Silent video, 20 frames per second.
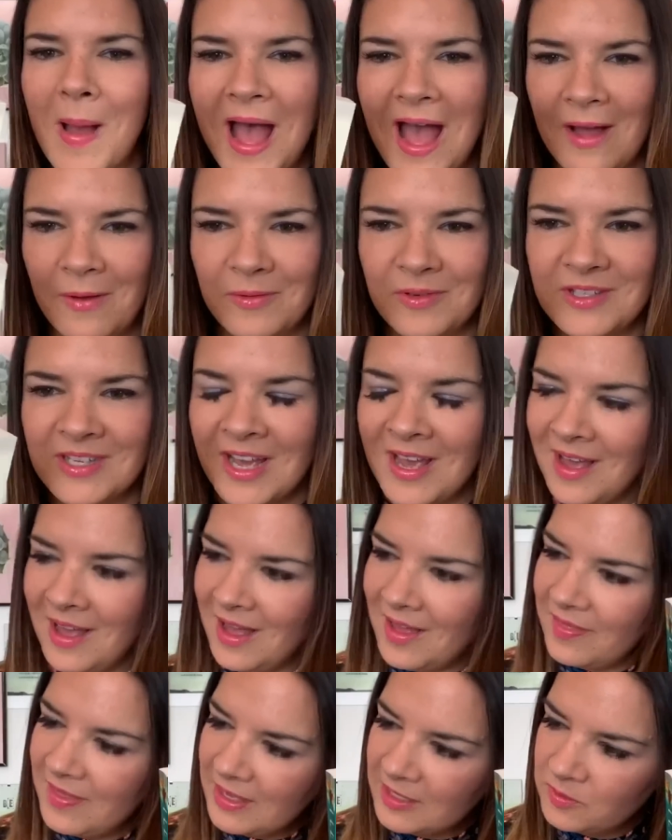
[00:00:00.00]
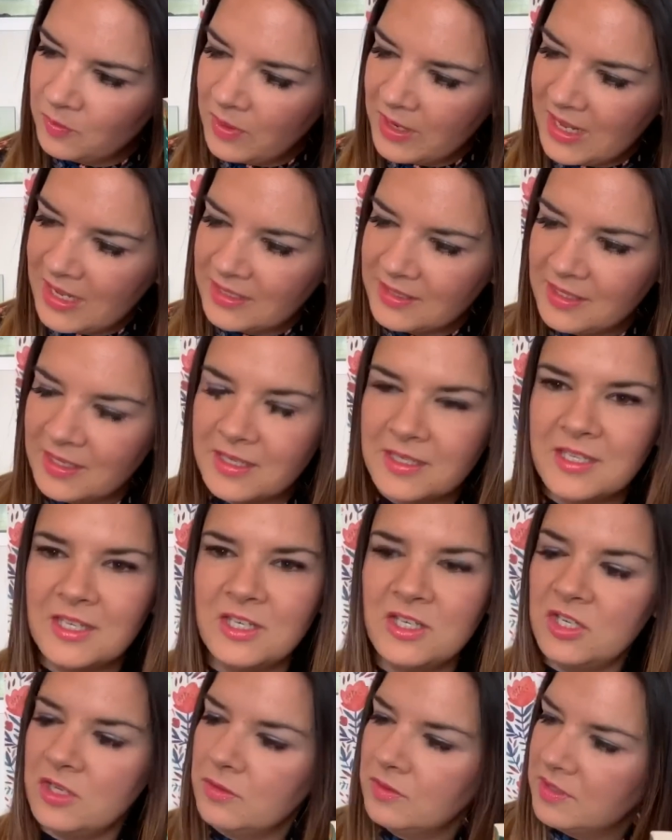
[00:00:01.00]
a pound. This one is
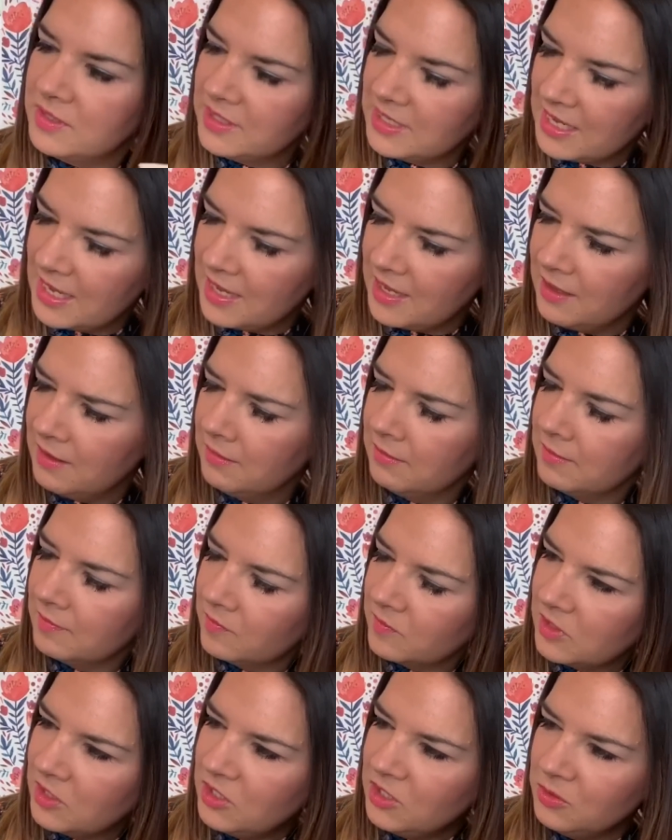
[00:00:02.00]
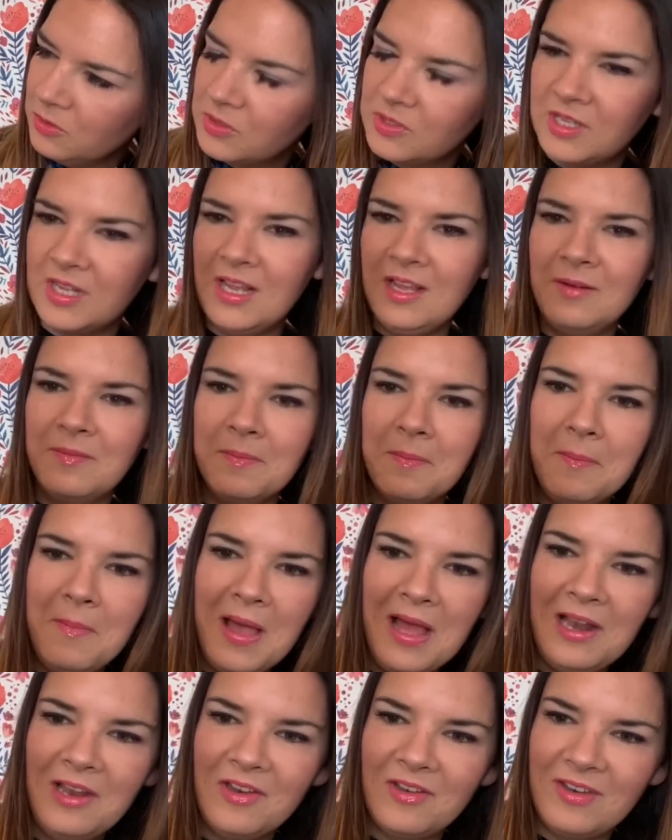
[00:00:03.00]
Did You See
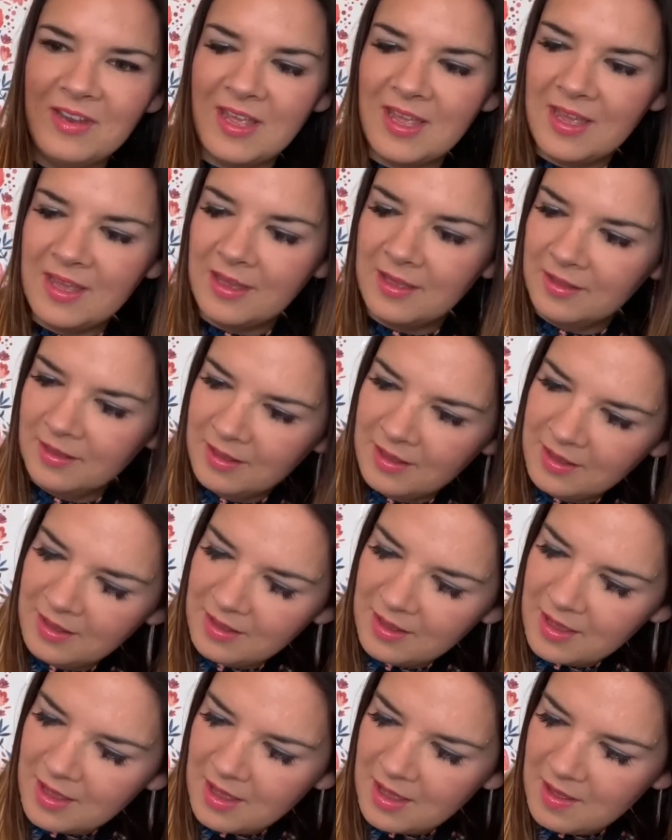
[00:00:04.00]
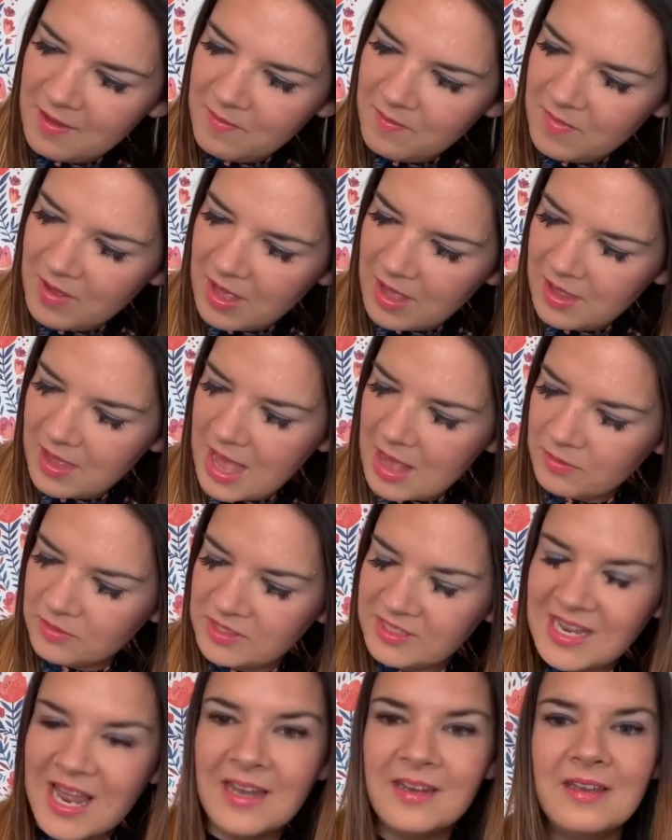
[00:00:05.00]
Melody?
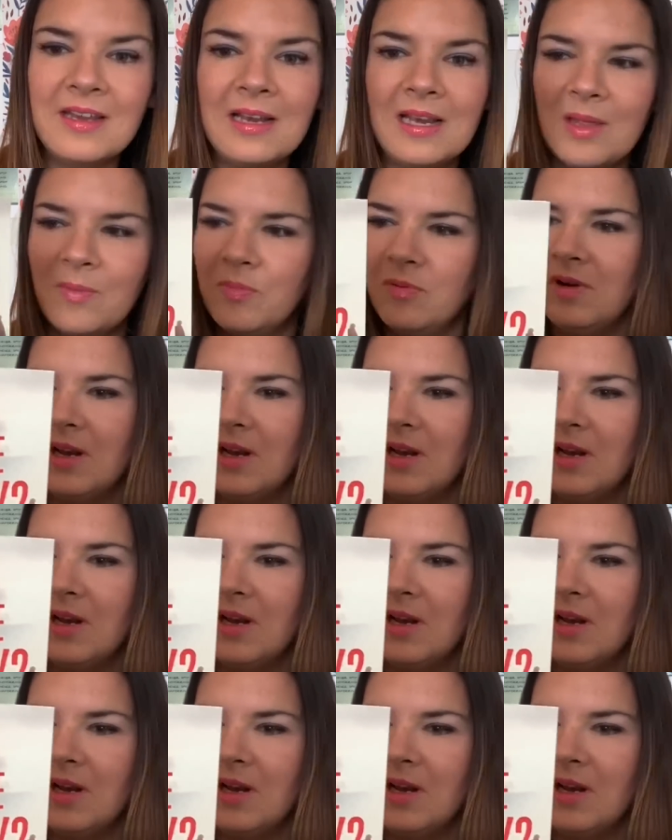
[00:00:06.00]
Outstandingly